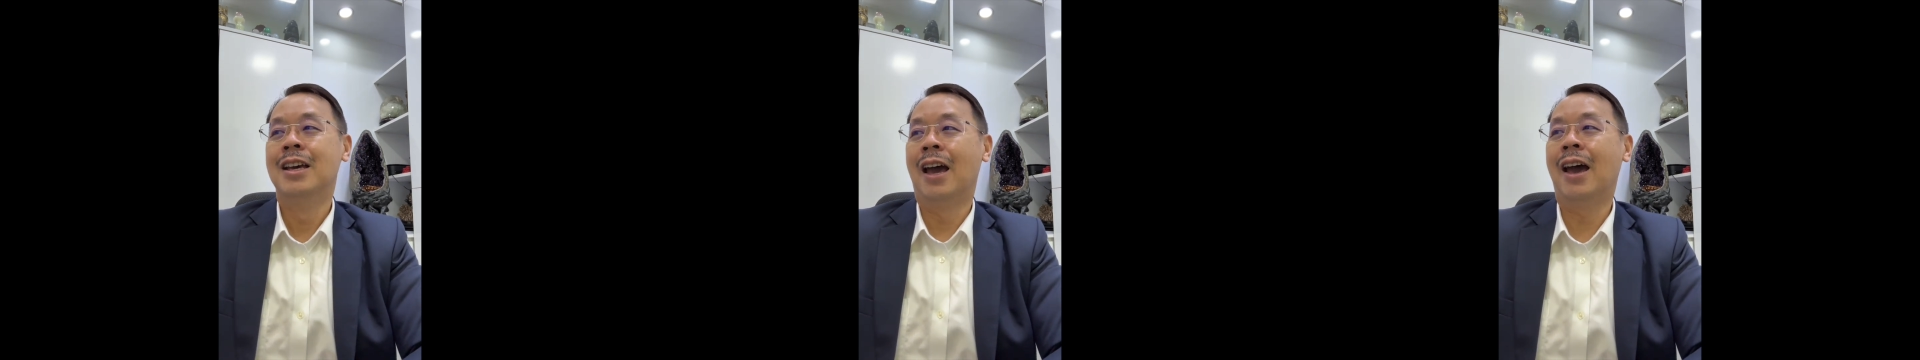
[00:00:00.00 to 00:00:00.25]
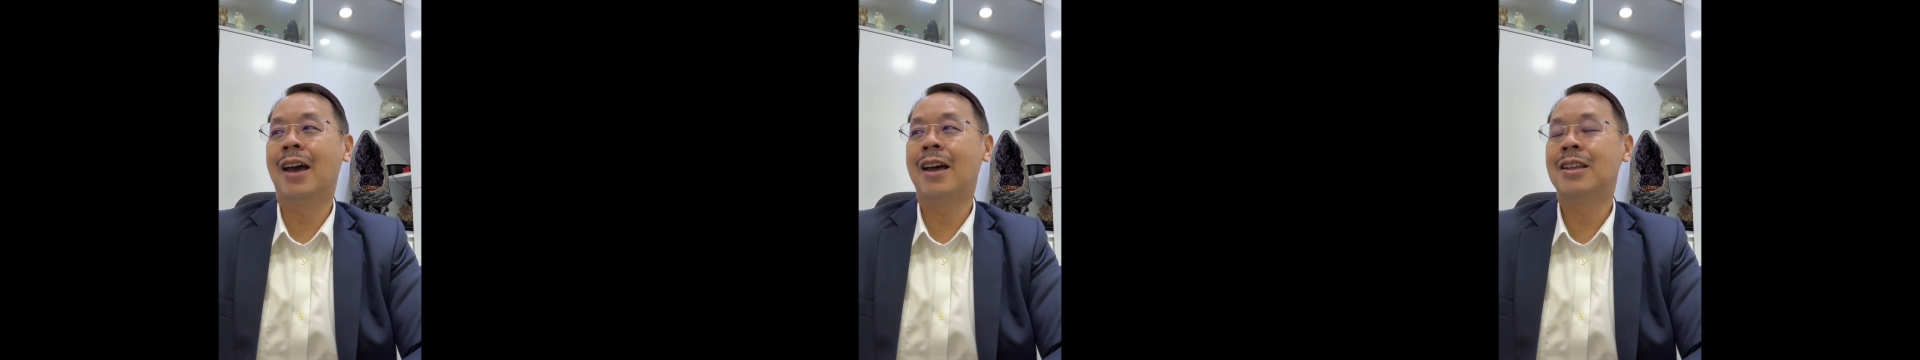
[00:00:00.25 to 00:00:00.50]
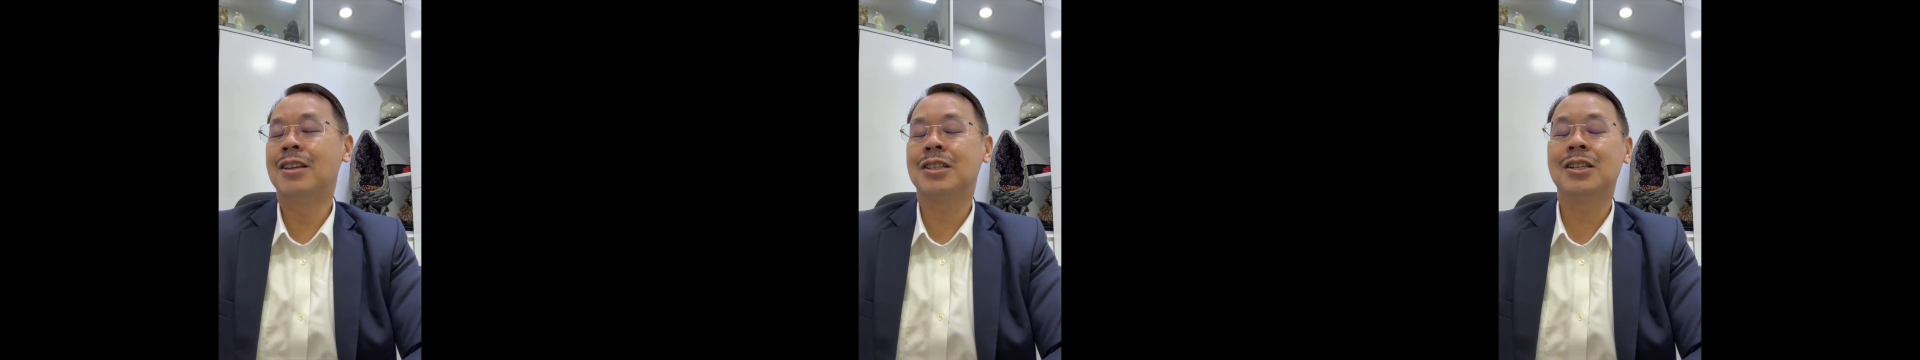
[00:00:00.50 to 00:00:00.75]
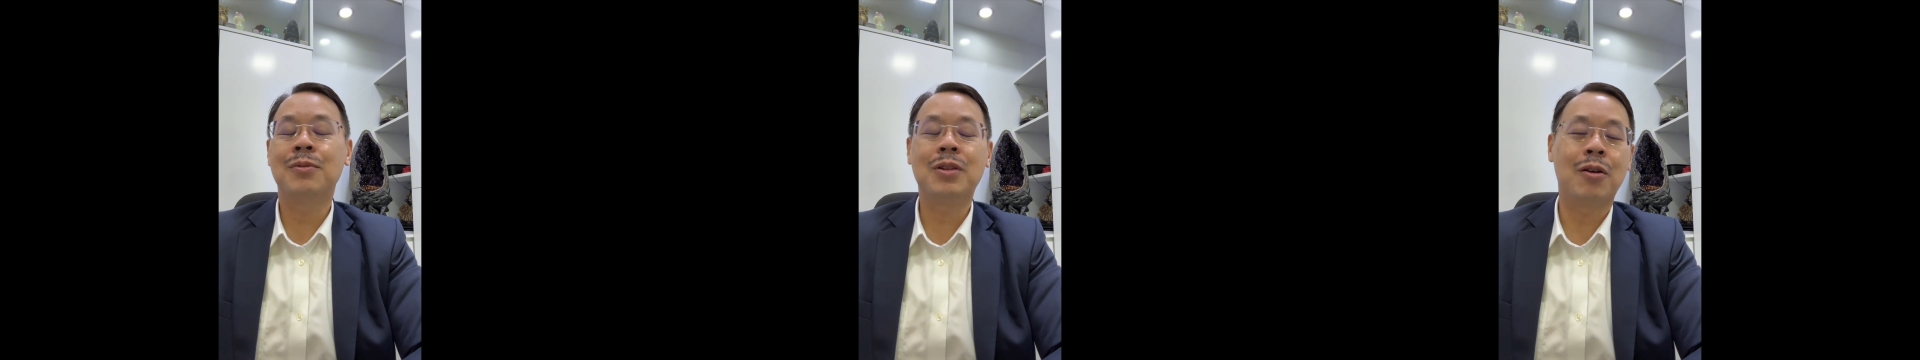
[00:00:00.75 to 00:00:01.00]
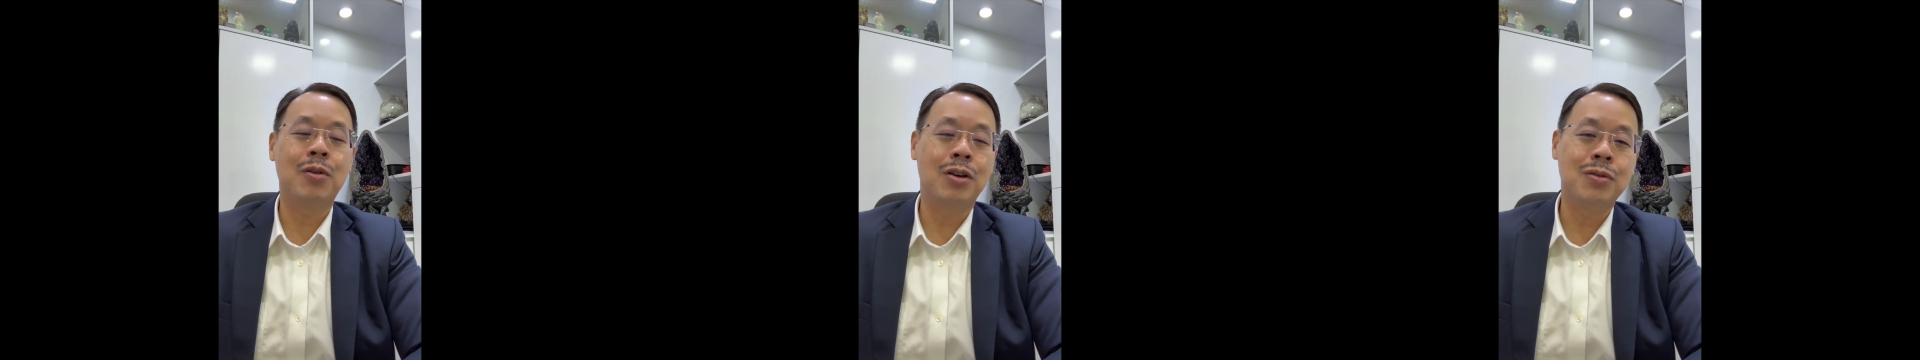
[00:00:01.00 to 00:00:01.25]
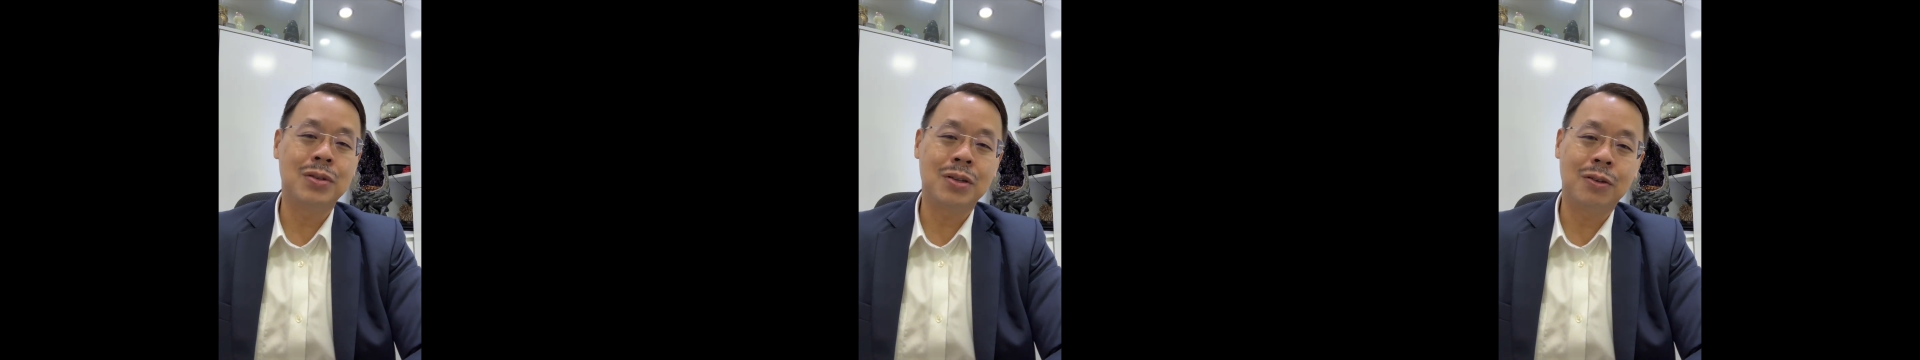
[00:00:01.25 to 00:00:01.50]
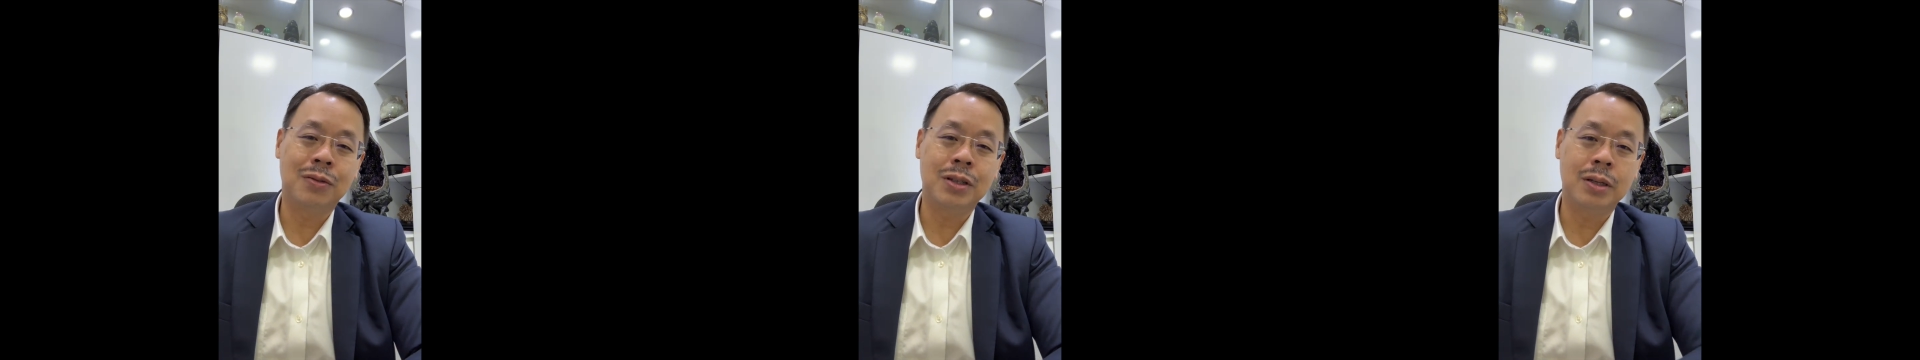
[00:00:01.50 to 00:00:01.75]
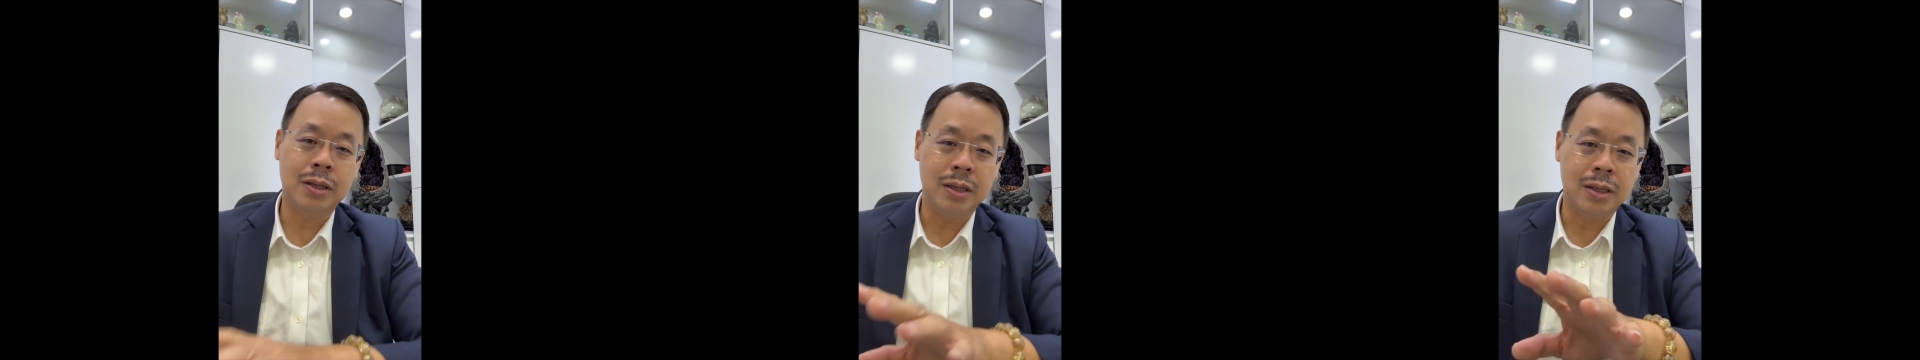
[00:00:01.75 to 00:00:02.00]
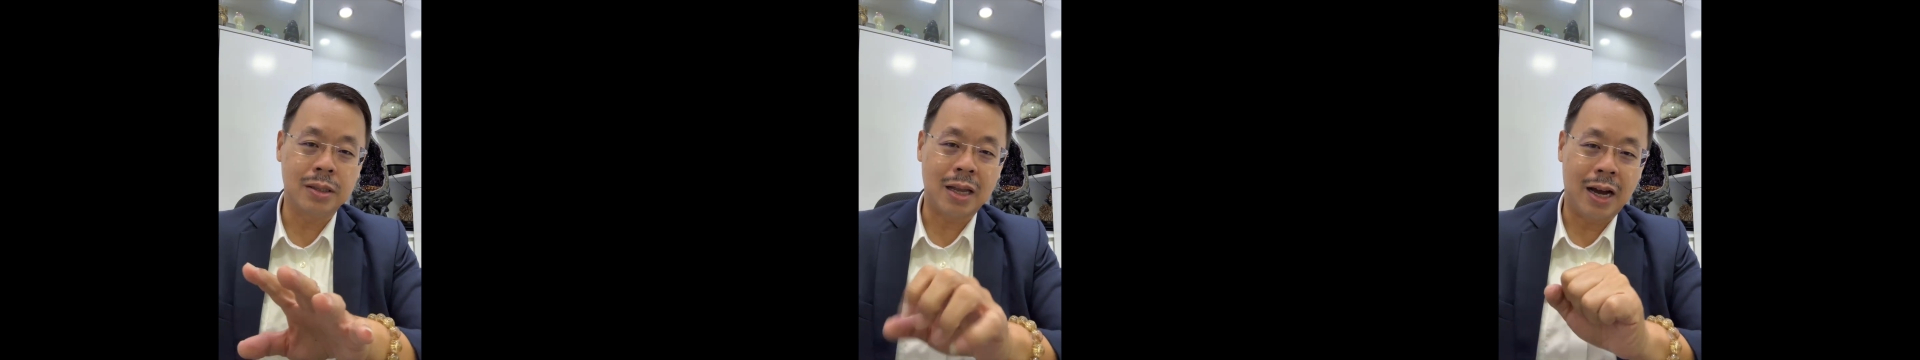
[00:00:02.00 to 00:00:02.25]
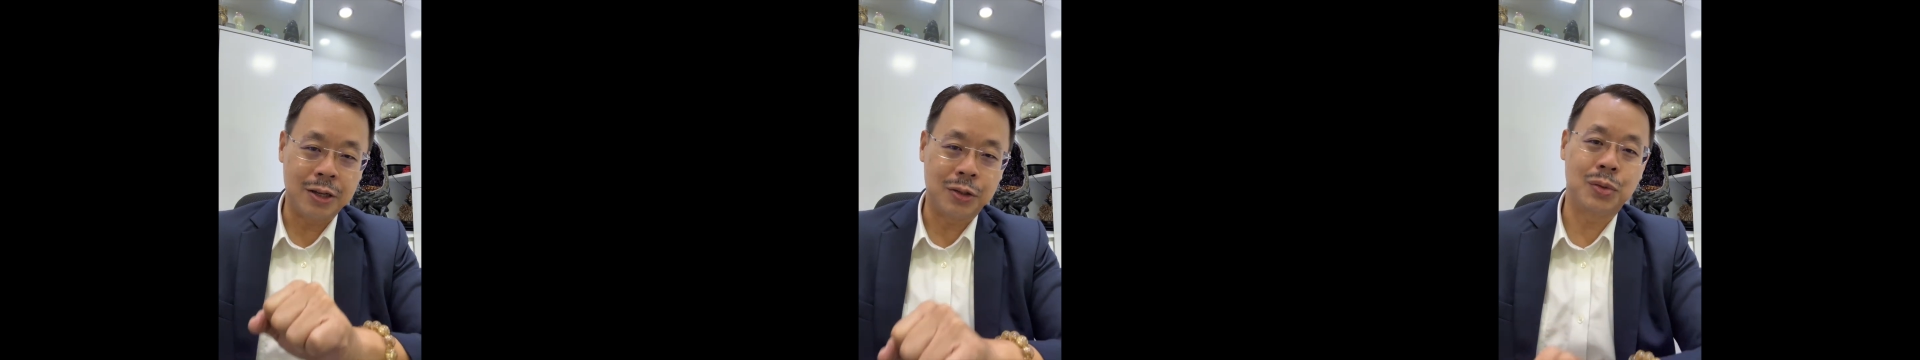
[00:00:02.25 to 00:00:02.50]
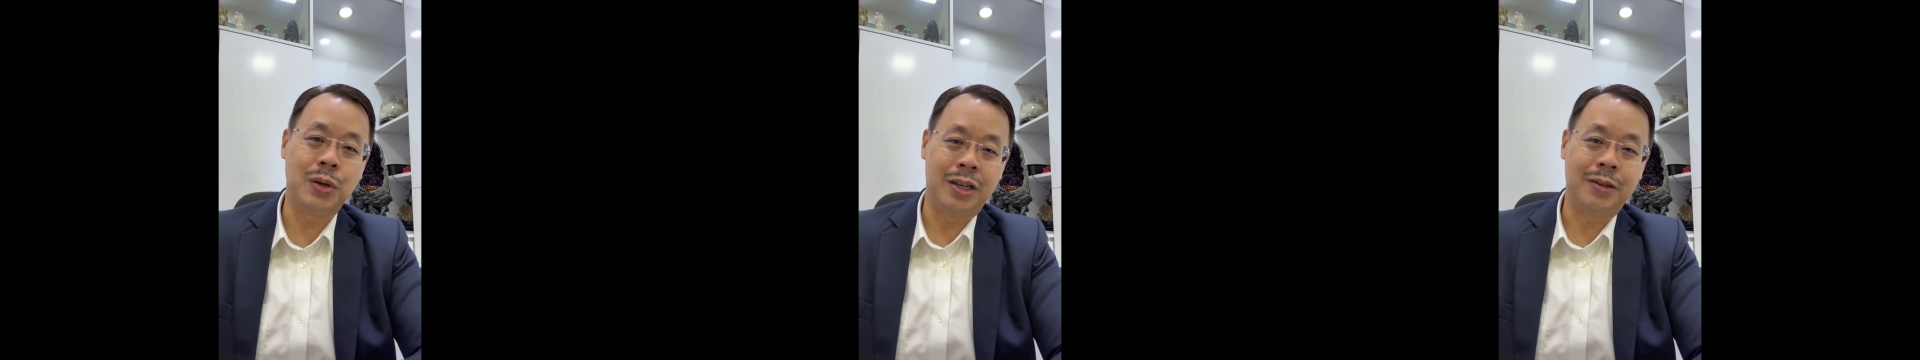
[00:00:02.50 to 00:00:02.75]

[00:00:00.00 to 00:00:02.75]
And the term that we're using over here is Tai Sui.